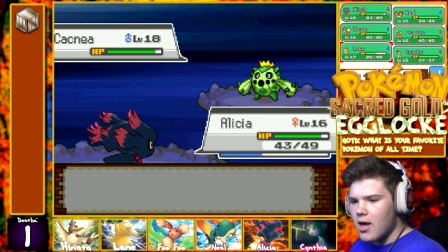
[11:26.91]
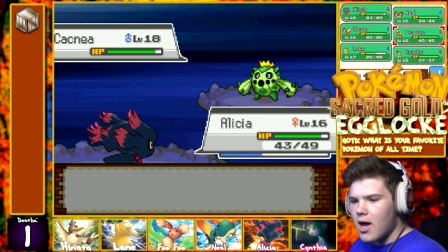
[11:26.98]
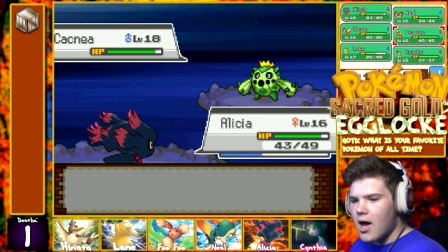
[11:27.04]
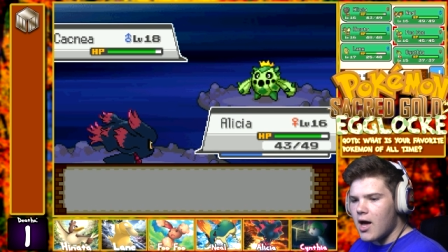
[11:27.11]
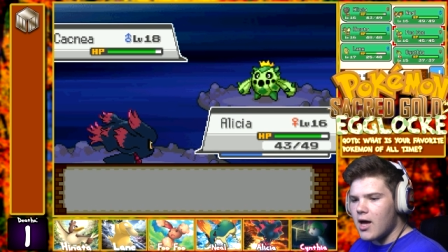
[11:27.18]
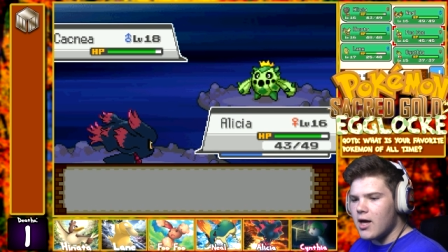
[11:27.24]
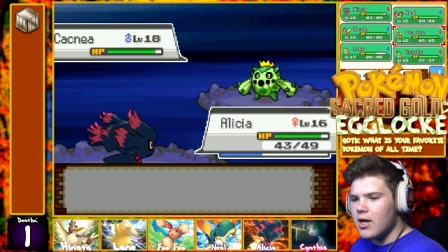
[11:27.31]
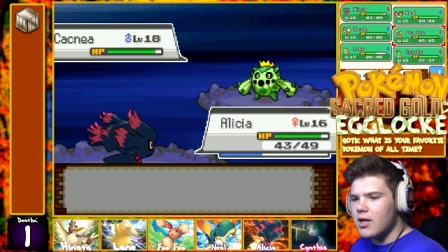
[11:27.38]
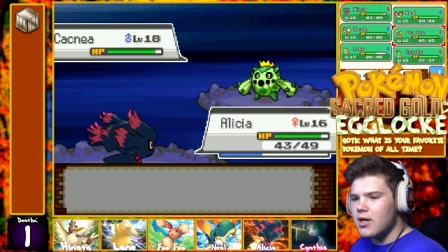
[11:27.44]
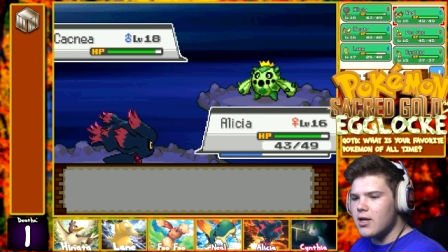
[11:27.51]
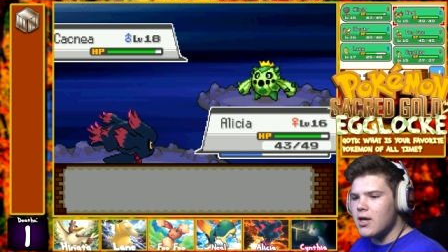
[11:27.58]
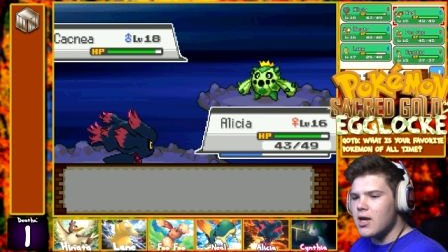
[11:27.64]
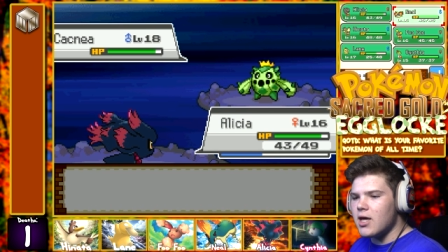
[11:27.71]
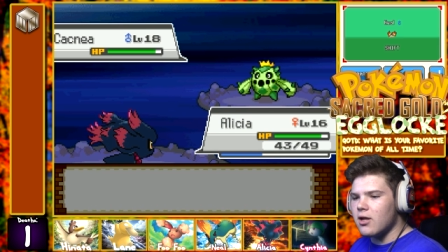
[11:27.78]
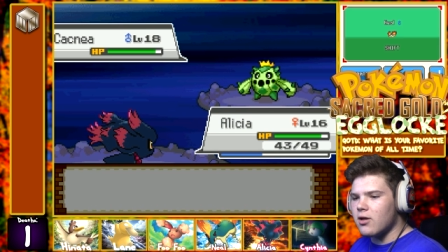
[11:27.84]
Uh,
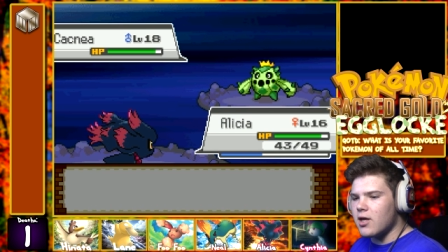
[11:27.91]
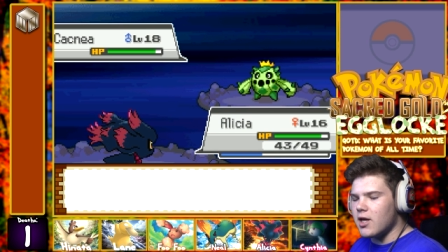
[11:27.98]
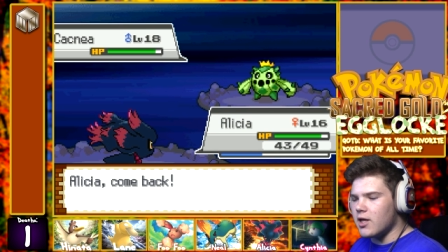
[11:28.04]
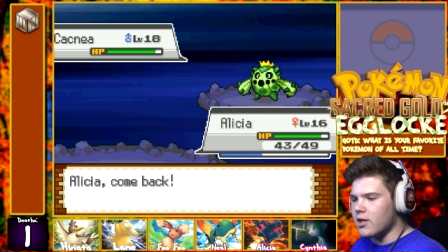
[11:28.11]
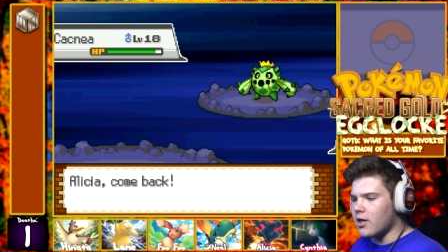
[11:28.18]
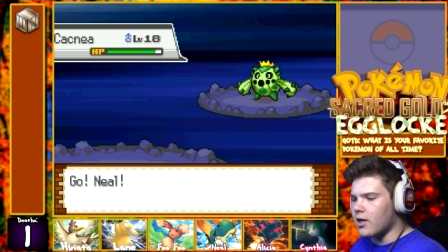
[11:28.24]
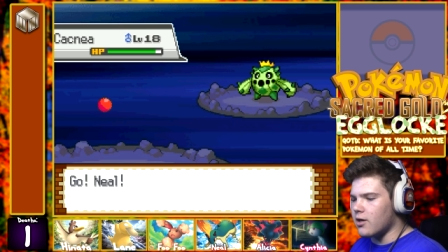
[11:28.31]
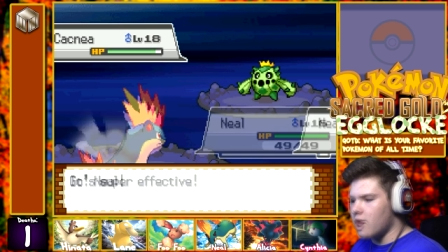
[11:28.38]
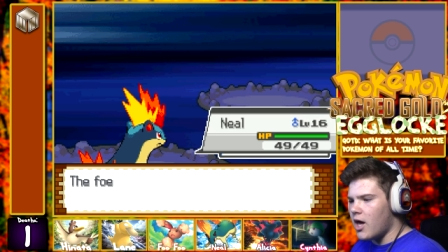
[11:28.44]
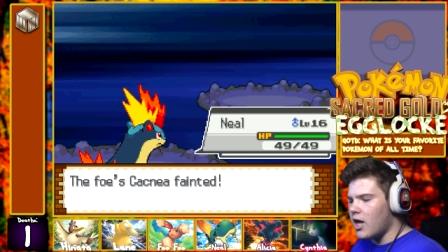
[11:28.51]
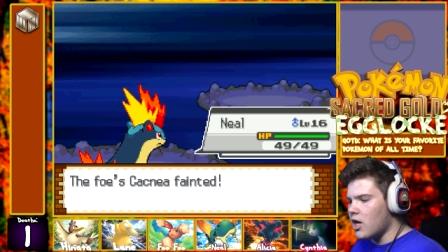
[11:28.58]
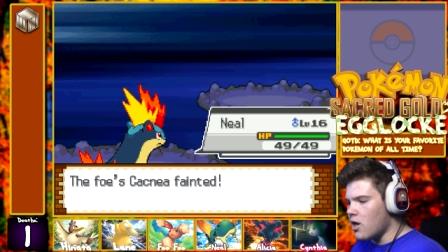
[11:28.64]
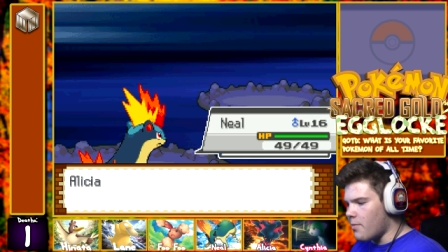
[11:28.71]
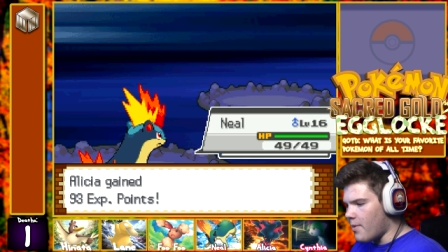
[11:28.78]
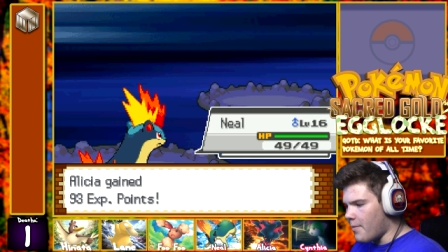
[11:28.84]
Neil, get in there.
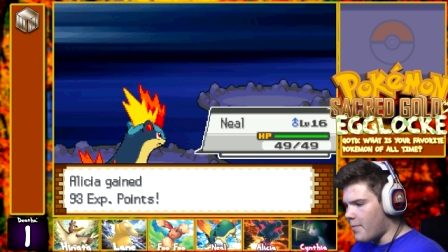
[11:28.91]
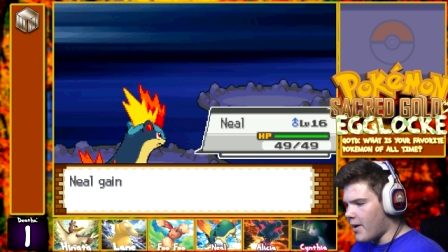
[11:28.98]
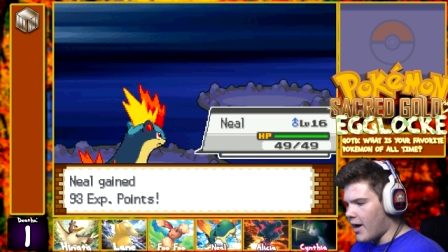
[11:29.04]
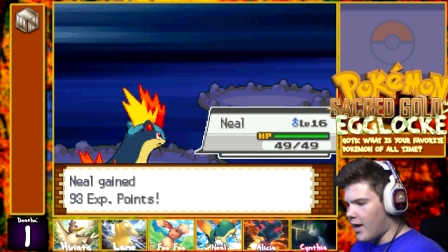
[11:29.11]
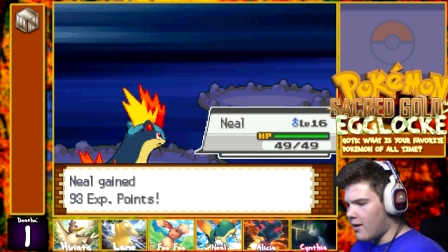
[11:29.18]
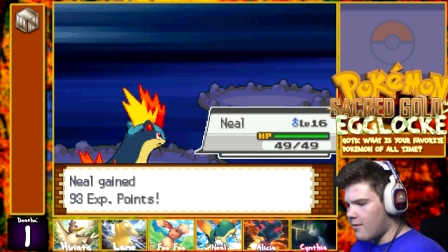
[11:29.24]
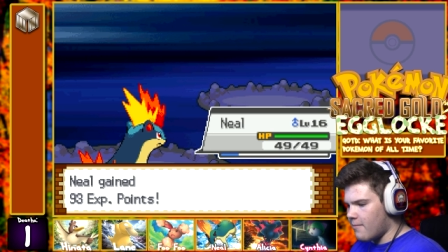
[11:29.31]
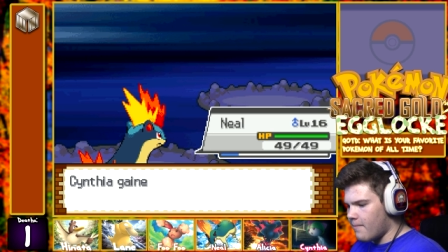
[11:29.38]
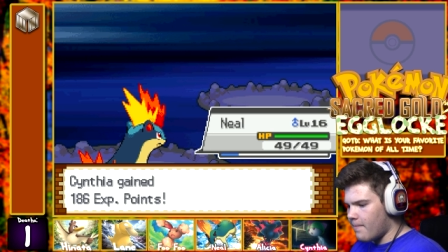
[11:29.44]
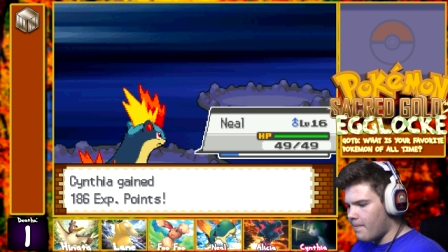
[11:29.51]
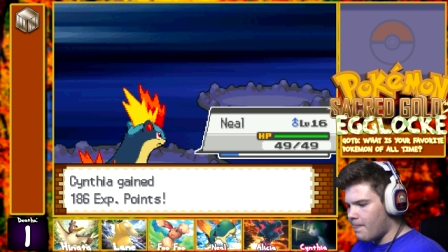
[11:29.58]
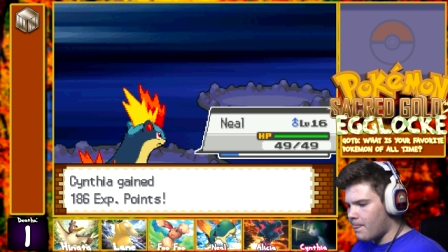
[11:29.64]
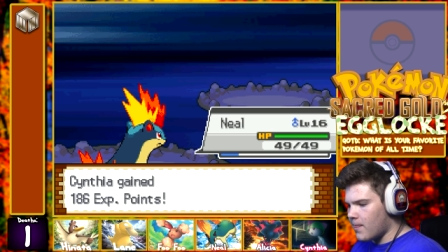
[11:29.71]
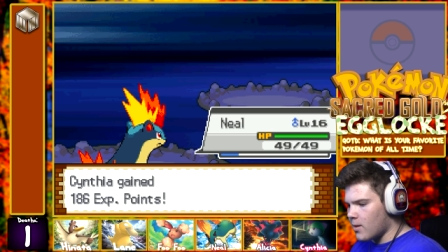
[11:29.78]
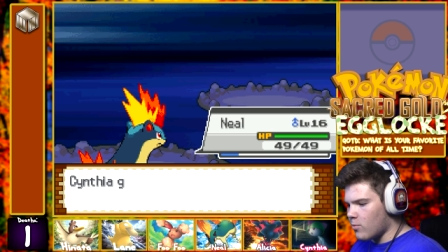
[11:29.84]
And the bye-bye.
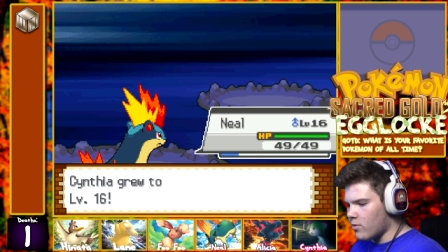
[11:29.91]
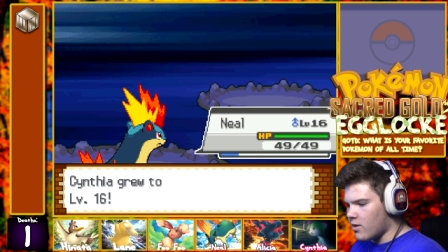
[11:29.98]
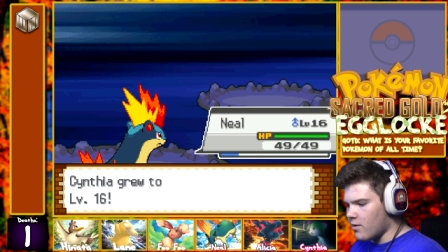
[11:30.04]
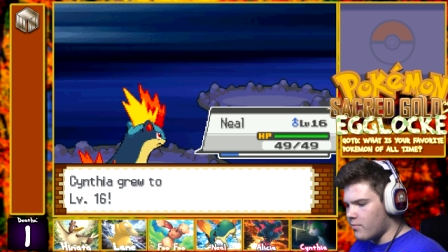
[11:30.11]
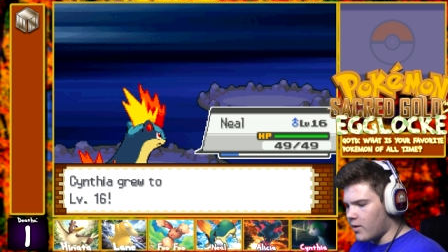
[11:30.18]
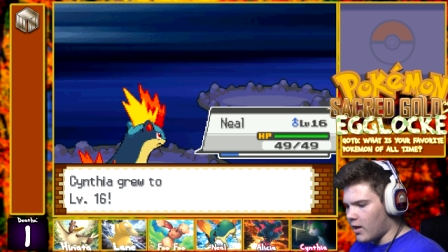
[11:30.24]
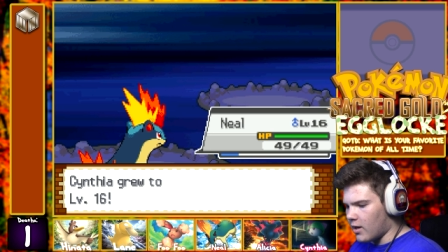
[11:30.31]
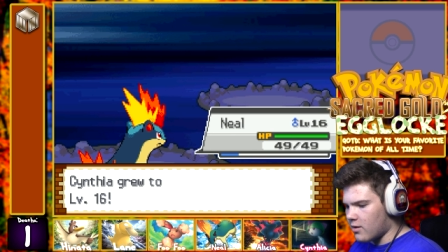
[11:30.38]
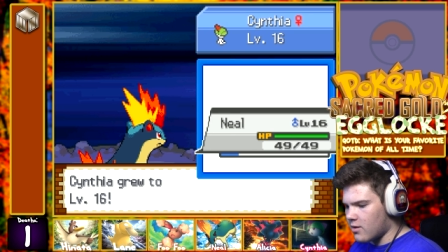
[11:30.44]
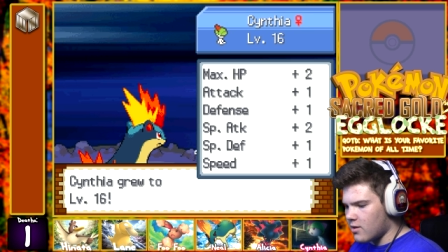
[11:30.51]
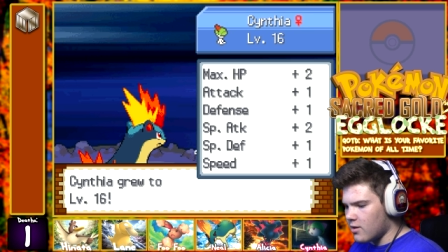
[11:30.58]
What's up next?